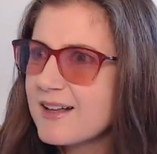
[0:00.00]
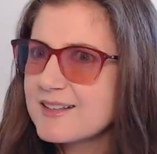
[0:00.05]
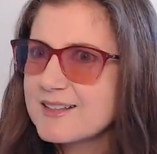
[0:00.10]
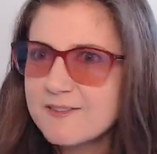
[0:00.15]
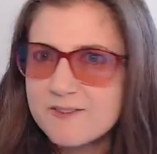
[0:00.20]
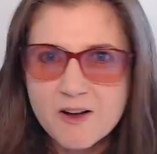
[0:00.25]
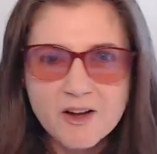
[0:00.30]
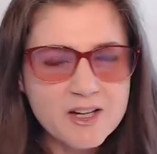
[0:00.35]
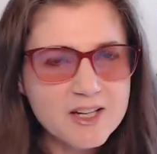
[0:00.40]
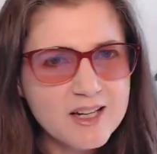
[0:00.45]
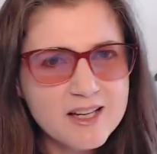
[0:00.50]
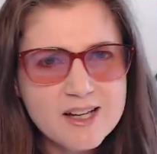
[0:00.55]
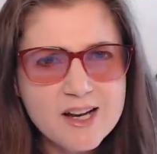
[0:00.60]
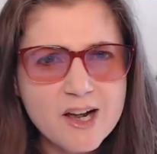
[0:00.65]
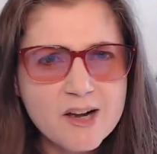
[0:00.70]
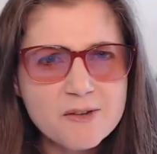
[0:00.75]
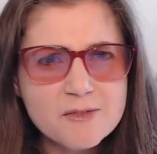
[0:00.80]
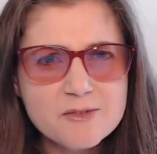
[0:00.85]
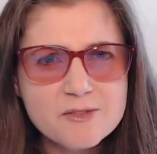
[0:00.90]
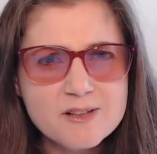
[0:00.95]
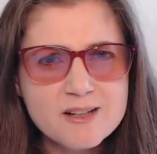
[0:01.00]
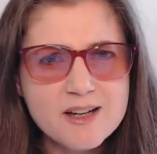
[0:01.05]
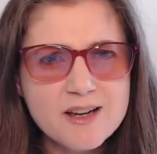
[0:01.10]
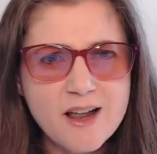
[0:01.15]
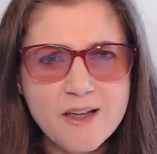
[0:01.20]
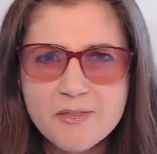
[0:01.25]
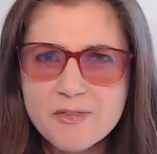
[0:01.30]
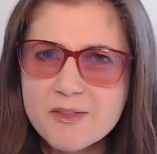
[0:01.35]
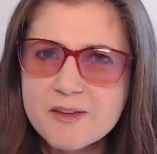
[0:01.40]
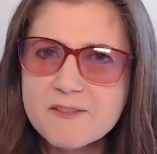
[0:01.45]
funny enough,
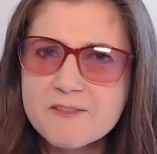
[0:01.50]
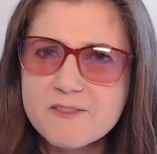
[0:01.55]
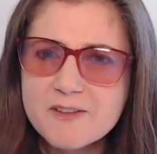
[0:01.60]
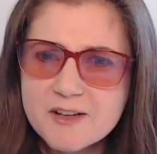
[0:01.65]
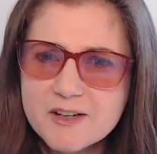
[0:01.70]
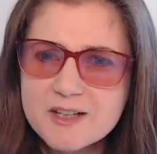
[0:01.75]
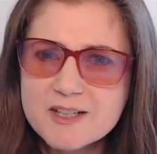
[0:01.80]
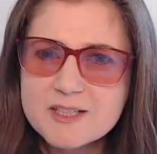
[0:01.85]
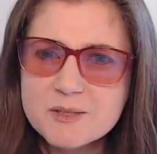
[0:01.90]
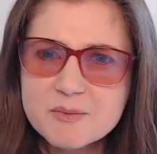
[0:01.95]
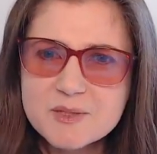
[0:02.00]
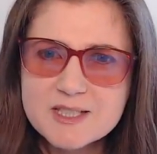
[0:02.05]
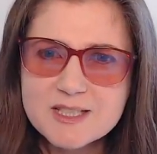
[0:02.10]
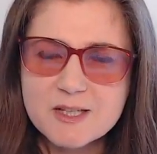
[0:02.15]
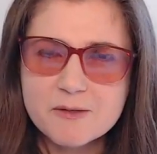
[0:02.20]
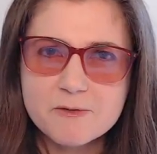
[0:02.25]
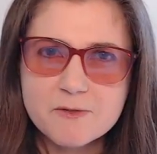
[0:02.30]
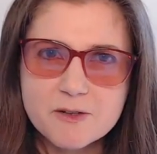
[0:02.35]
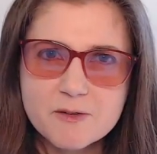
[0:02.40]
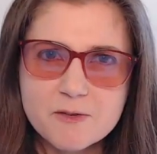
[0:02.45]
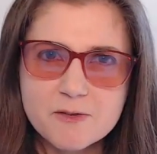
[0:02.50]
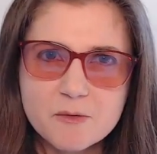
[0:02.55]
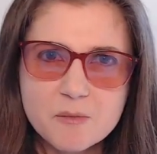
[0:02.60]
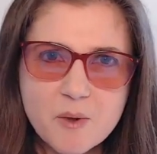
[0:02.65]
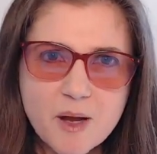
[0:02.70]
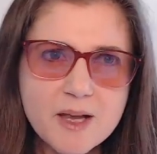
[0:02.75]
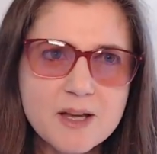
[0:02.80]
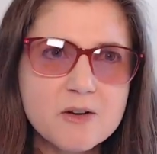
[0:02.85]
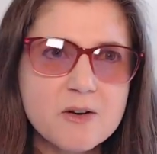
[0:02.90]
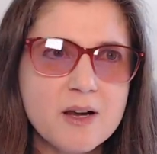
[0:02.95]
nothing very specific for
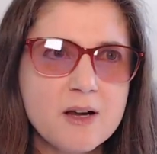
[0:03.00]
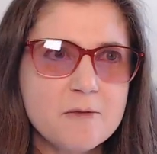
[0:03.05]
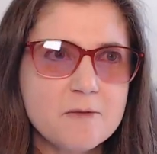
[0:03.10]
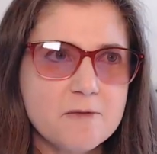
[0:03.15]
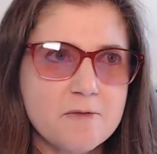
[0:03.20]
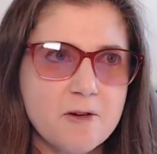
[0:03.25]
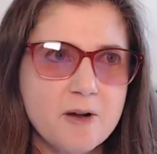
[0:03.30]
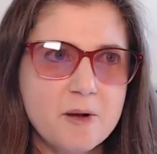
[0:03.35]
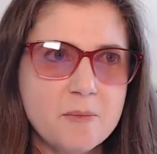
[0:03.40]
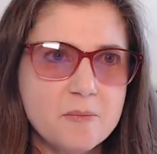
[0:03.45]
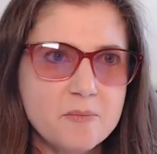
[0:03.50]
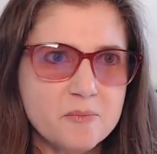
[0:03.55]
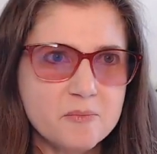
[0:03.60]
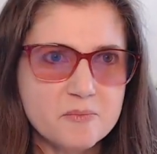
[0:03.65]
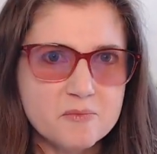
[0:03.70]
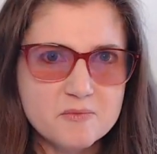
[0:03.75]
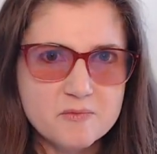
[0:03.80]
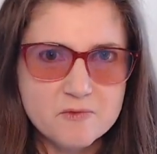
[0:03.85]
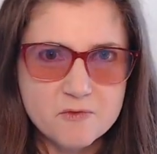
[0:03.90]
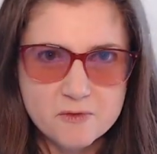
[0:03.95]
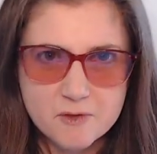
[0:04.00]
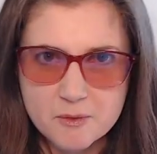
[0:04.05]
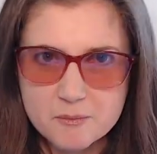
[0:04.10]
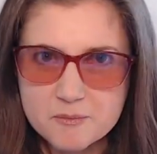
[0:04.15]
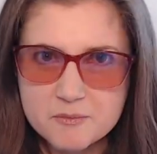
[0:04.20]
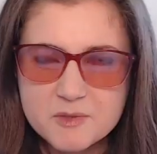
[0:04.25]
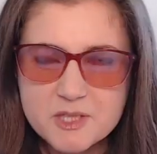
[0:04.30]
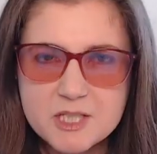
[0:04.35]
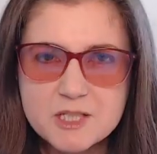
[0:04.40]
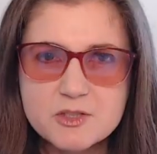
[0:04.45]
migraine from
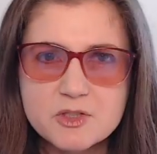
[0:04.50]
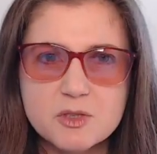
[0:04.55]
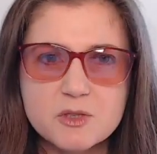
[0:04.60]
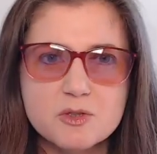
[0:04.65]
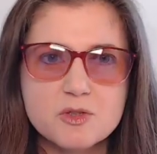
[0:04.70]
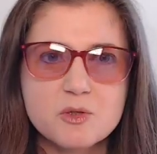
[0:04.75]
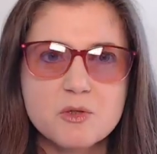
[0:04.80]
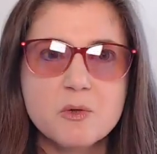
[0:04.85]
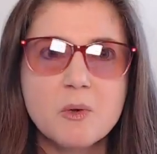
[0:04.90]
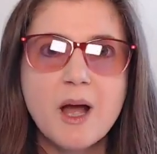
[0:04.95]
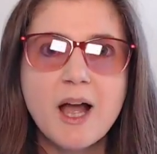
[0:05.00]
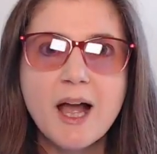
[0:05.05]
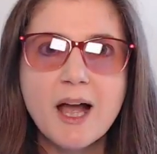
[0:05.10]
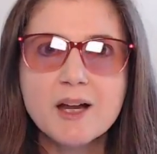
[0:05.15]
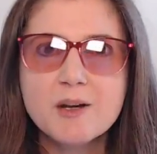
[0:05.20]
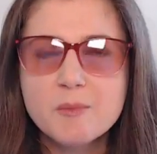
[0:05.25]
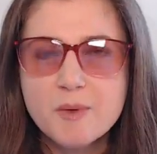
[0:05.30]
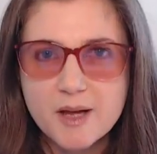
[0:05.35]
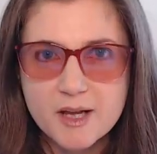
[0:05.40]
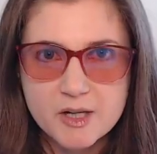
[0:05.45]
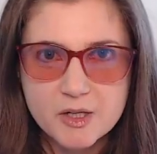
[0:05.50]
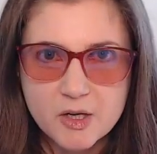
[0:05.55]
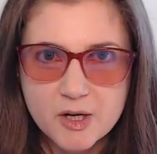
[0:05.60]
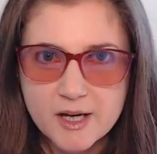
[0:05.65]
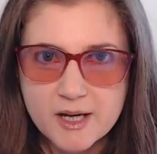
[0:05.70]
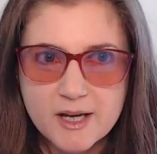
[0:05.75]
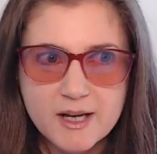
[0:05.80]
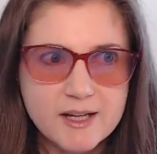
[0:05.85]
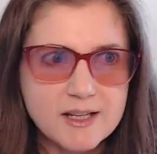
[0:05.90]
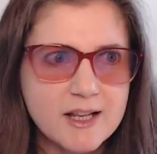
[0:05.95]
teachers who had
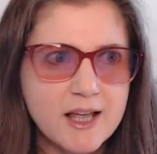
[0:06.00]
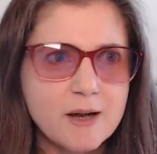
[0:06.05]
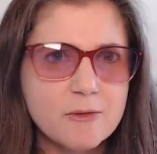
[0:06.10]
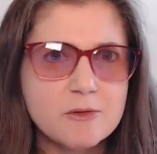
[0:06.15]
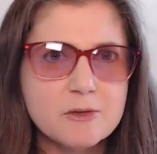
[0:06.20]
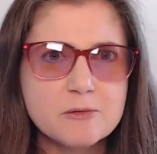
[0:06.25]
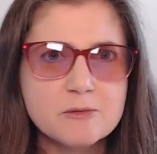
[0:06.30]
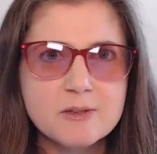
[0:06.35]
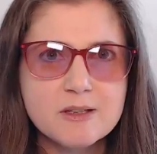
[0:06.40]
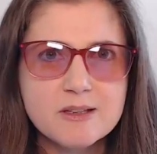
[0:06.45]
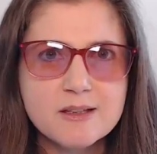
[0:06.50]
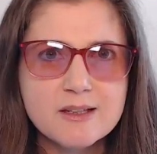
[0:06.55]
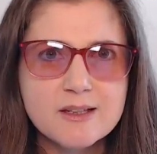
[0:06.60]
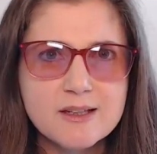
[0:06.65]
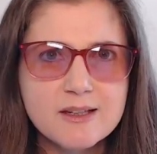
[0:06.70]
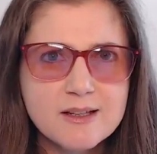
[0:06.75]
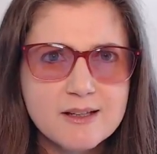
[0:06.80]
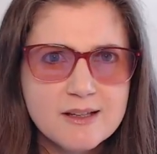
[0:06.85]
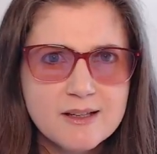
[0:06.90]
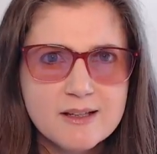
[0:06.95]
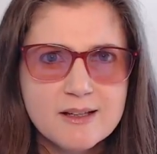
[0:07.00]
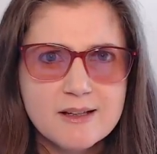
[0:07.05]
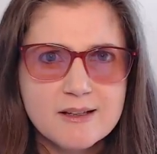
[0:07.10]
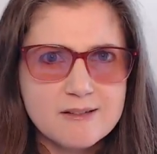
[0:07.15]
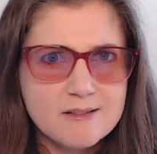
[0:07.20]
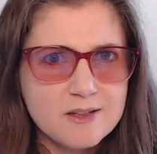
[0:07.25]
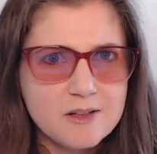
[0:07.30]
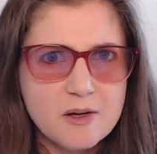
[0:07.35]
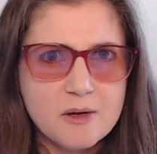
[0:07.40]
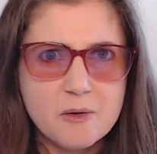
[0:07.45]
migraine that were really,
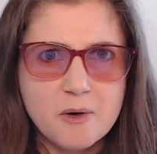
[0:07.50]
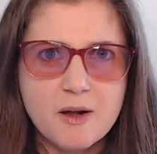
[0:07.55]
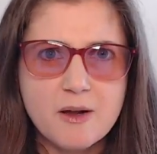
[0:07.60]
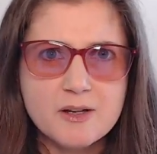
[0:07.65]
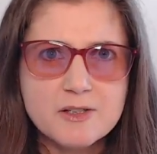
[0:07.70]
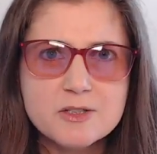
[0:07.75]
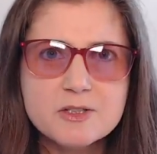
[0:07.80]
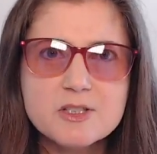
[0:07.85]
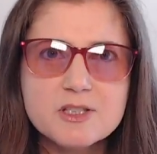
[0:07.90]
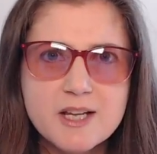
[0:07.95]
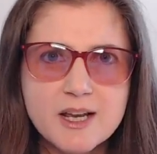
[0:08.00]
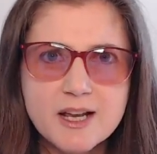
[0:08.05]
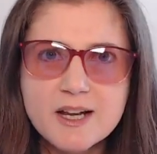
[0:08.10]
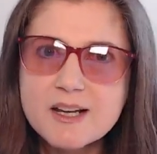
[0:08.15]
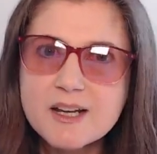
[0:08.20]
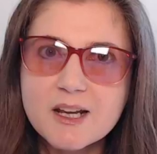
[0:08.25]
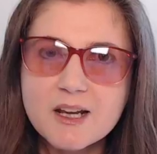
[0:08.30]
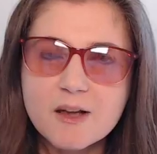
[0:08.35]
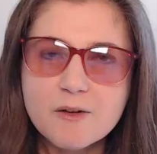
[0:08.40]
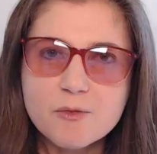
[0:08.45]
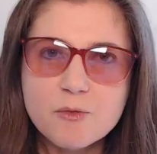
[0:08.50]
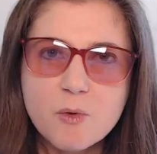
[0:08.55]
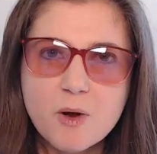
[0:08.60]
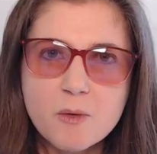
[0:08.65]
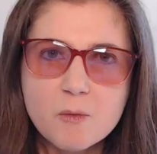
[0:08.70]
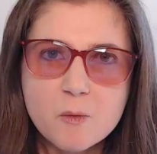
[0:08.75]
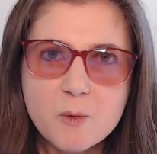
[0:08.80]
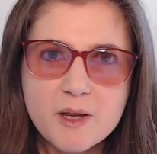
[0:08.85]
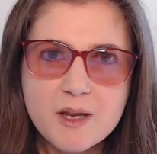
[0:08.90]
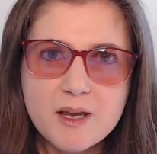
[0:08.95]
understanding of
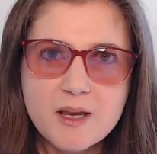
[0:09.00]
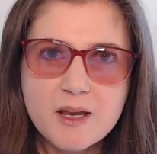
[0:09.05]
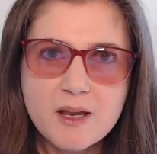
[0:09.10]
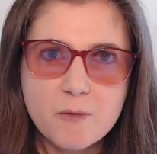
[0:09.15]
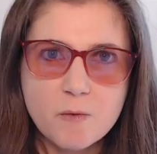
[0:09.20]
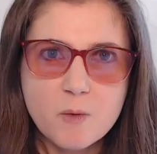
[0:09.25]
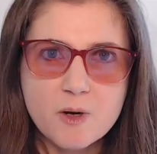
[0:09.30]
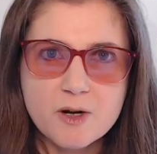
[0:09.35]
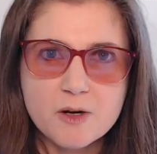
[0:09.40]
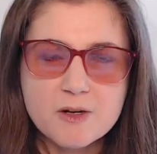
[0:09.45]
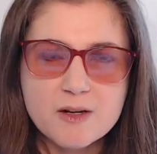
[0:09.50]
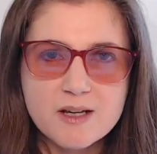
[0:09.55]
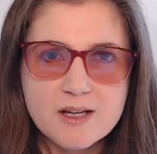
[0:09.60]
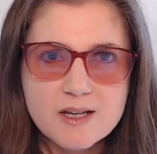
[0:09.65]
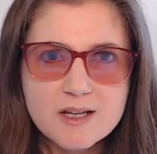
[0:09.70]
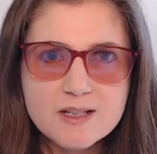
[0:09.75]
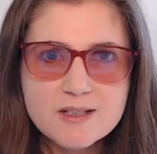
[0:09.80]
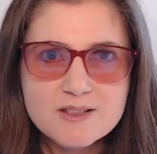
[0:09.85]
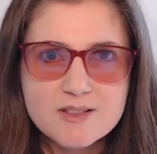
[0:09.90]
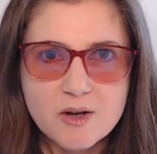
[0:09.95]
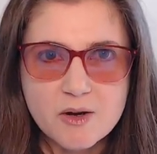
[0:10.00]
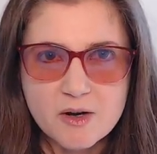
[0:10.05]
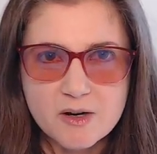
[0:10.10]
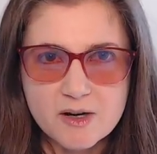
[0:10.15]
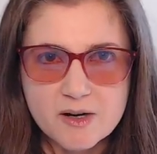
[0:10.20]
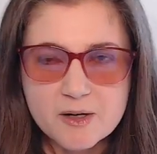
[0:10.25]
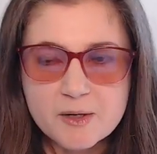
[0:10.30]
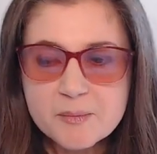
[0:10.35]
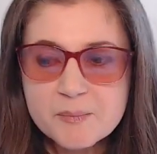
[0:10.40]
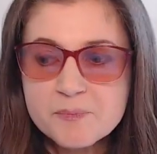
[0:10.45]
what our needs
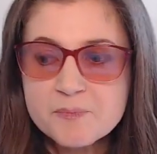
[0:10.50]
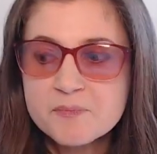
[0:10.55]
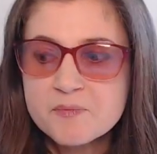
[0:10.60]
are.